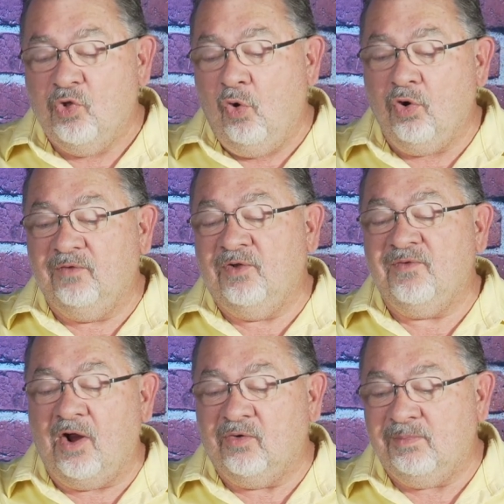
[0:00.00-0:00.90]
or if you've
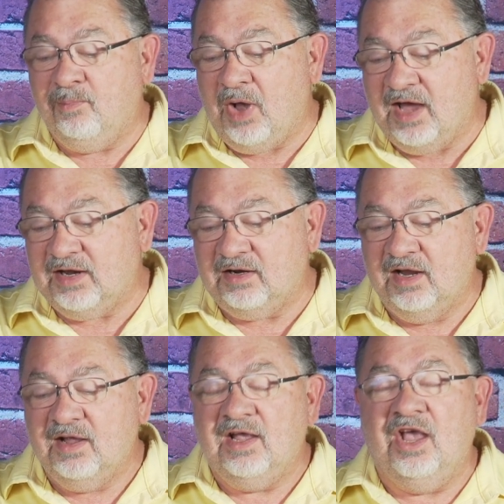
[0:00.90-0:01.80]
already bought it,
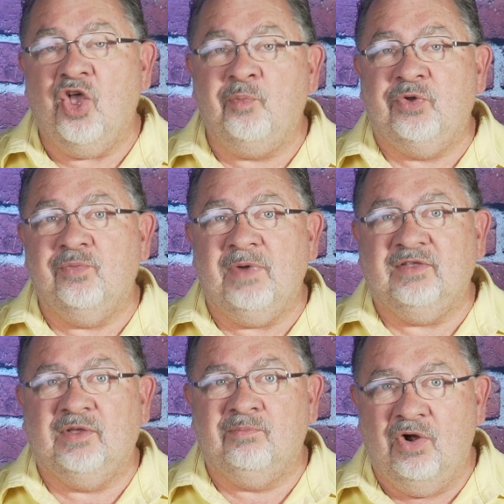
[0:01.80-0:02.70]
help you
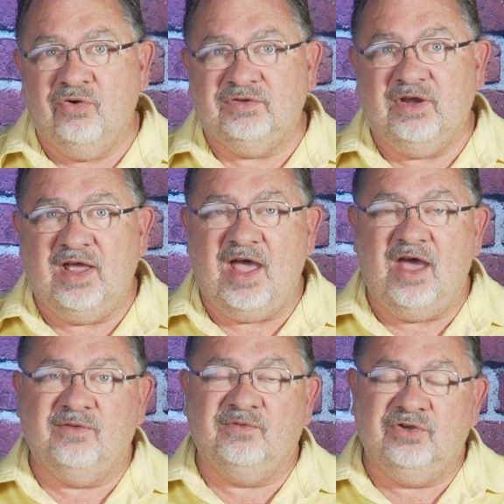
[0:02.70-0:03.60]
make the most
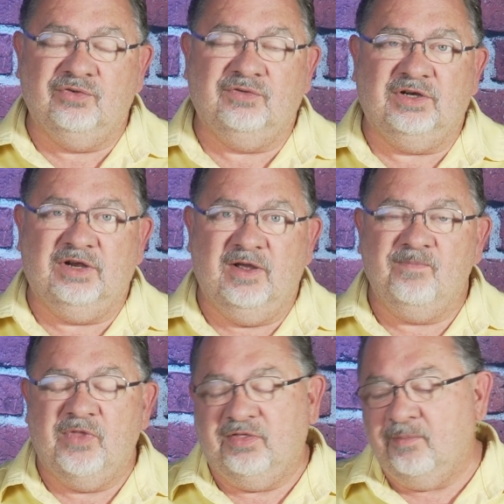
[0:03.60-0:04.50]
out of using
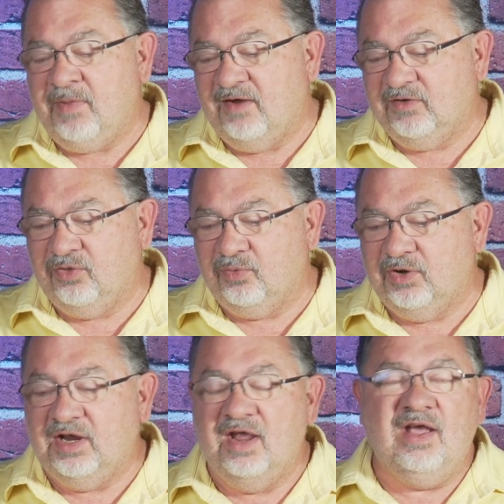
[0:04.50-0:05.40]
the Mavic 3.